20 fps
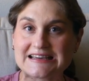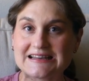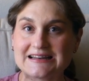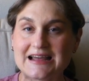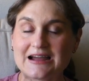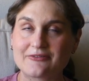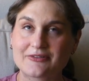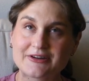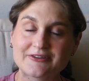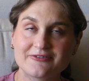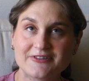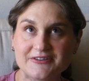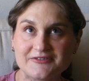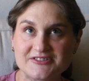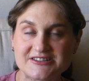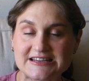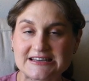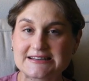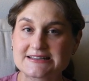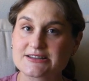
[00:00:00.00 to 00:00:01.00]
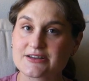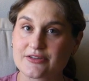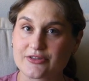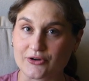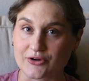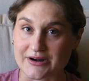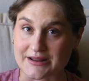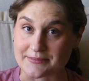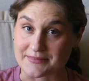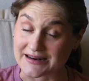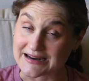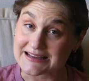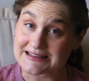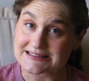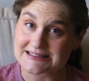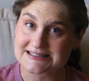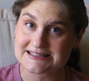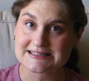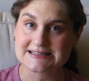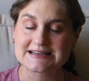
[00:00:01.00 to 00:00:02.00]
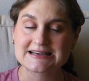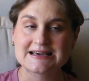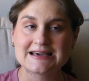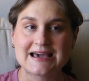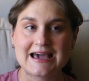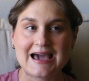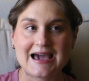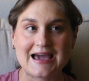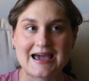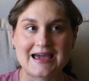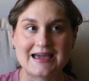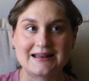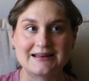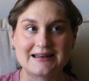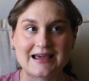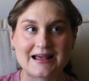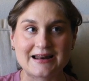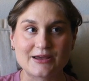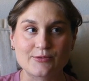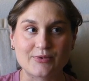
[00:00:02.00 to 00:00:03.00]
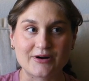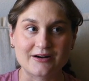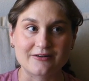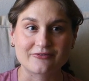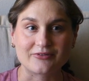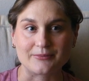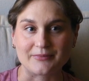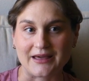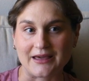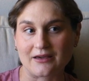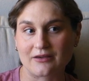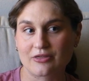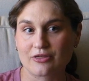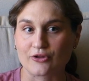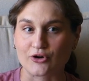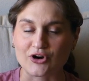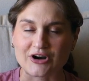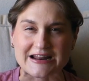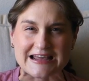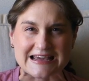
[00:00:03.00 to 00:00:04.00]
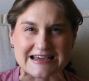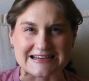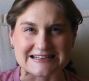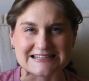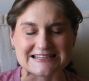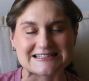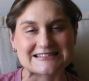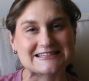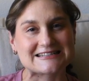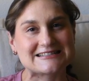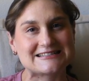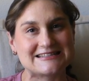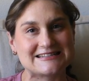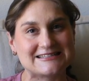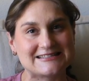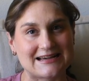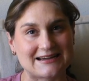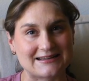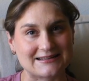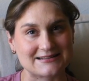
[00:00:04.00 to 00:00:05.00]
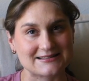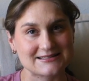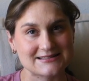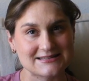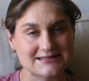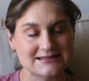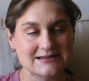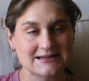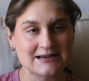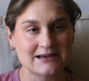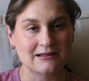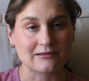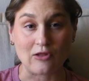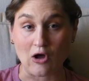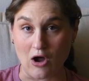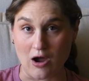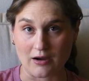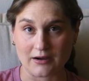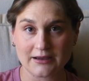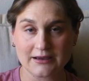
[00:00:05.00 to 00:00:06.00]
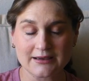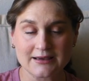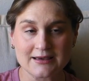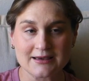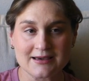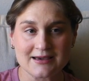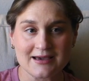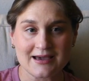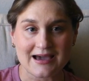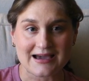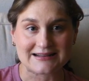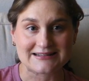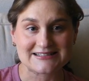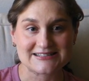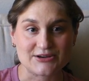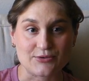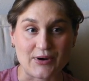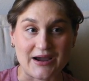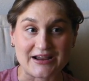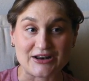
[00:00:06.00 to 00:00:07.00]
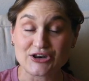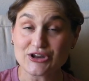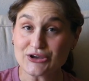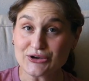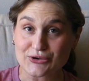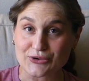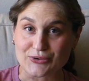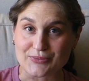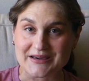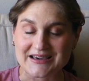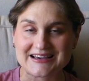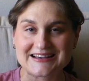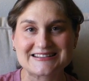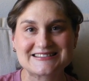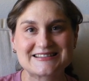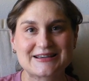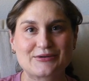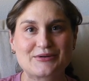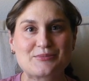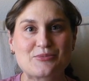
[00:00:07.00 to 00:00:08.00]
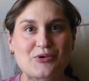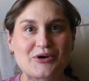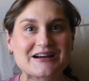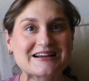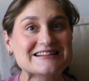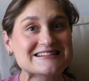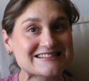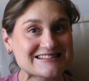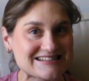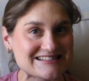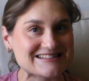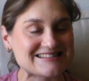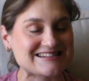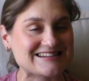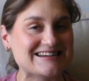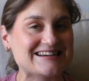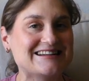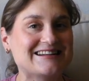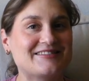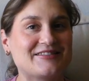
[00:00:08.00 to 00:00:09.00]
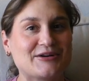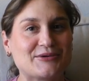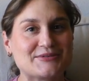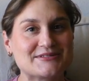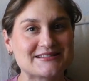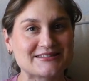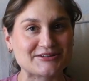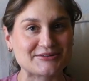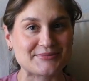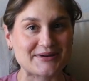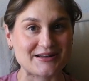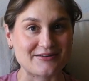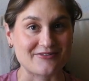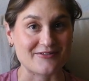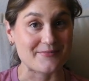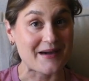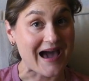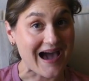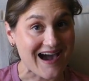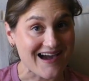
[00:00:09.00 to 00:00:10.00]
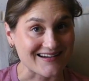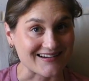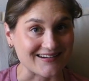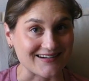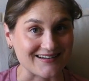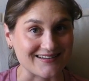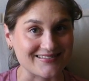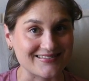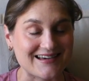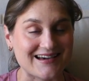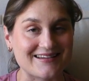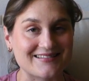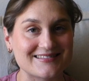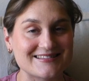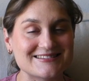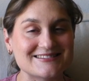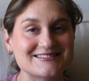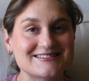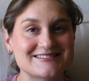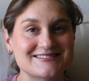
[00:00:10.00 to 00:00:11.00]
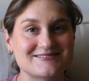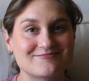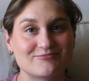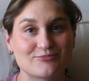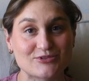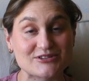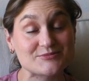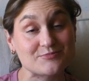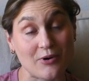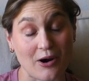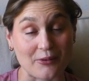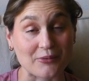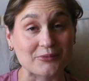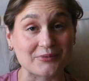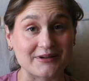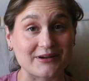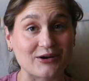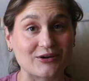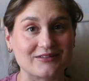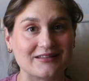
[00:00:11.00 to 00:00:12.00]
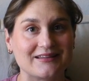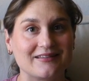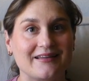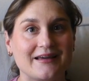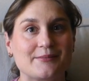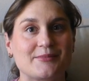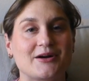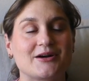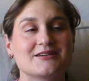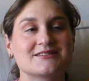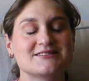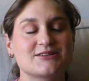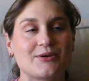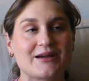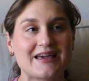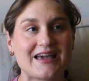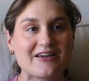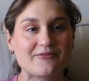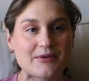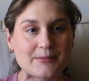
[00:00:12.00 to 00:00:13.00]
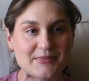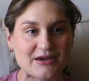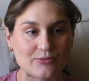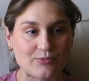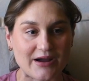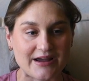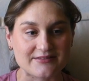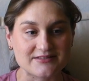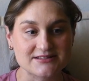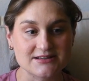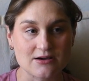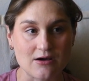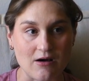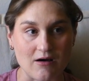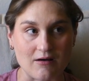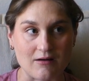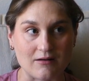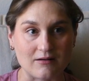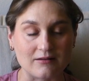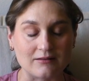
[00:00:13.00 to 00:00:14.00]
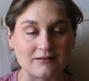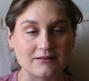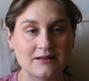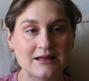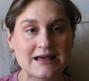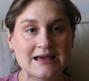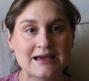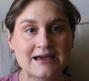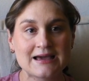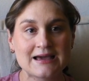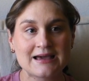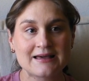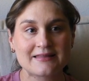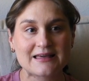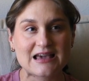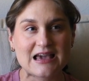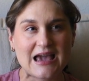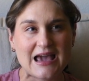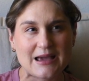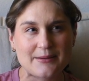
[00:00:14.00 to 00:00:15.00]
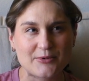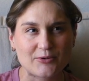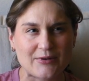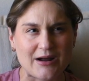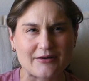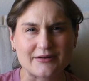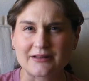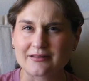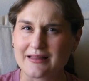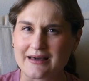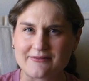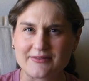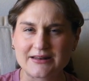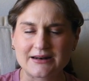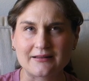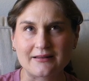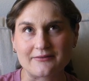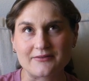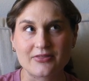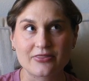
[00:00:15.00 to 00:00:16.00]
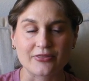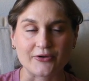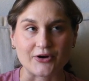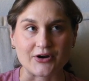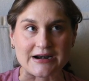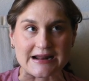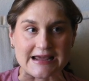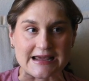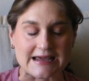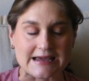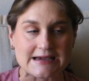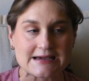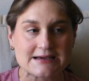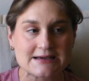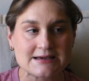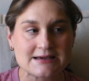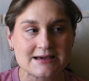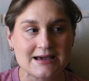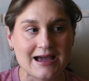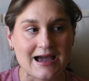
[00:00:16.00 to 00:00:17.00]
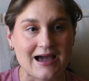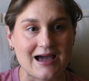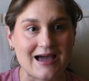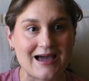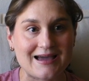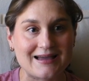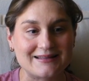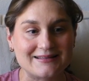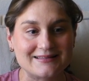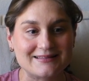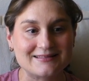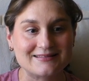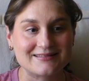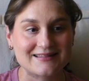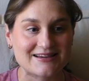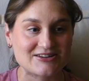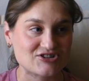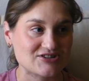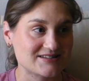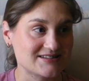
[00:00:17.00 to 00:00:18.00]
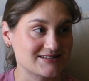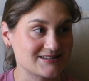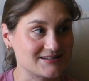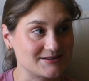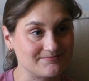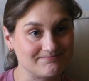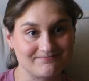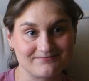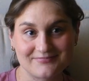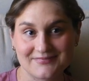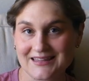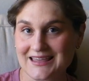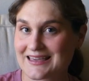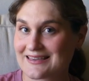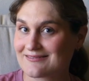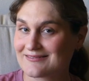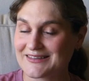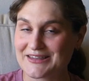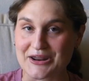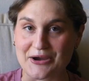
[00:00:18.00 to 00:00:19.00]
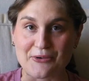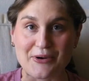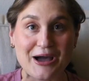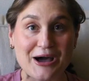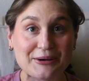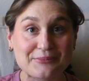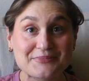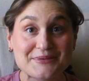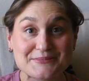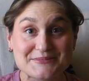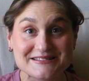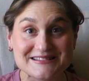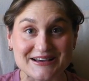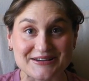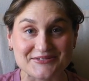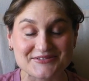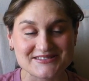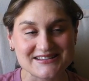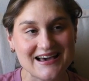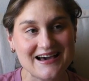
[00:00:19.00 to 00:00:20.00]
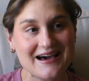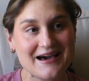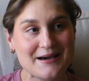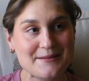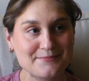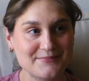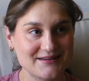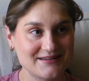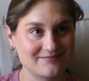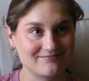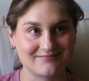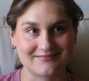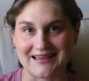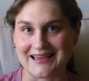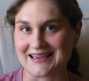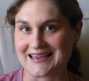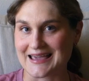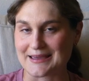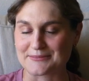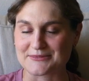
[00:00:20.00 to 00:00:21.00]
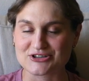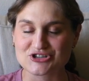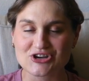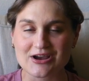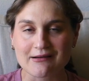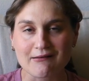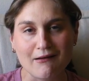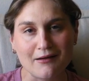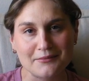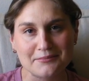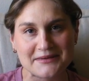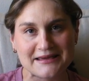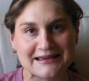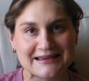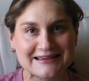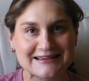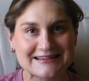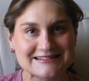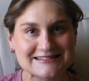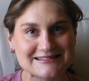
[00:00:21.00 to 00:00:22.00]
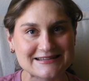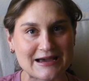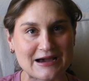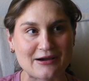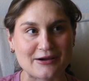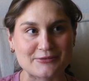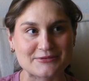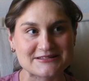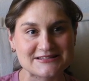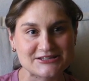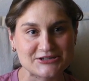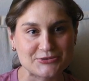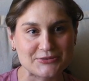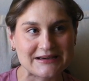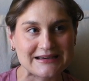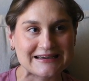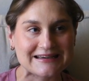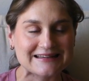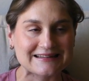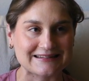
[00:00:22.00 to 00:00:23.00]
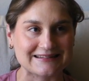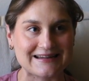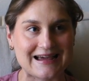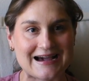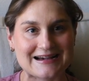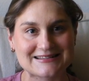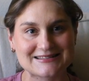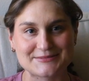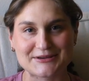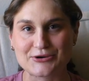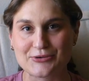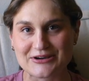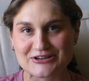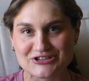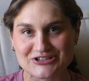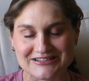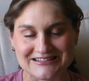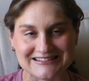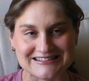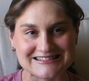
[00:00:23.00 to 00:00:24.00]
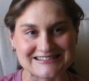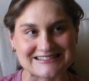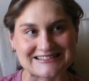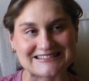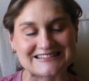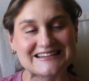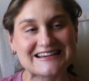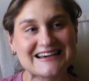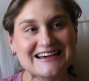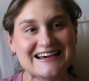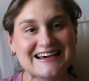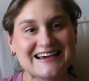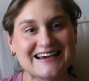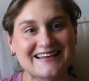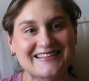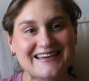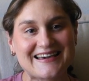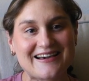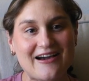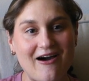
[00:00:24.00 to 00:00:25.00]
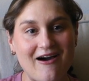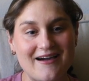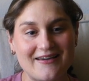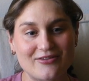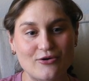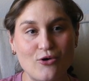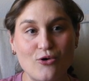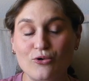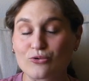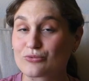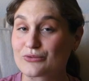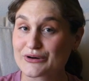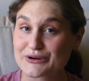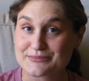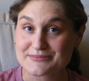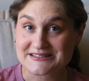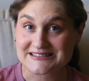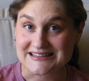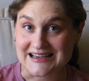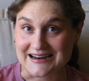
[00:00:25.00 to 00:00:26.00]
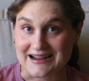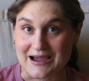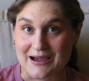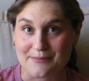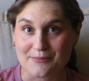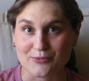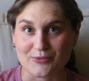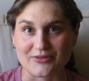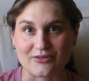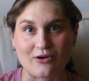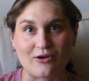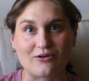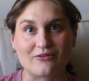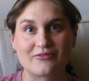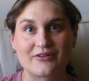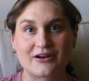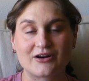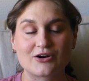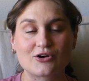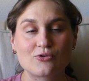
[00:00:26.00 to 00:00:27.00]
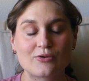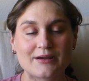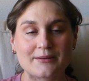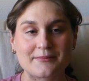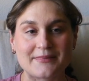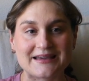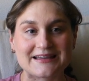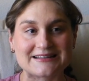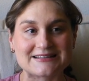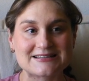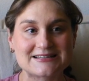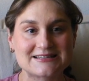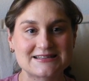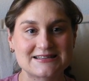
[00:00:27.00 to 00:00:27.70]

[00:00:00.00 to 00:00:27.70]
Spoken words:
every 15 to 30 minutes and anywhere from like 30 to 60 seconds long. And so I knew, because they were more consistent and there was a little bit of a pattern, that this was probably early labor. So I gave my midwives a call. They came around 11:30, and they just, helped themselves up. They came to check on me, see how I was doing, and ask me questions. And they got the whole room set up with all their equipment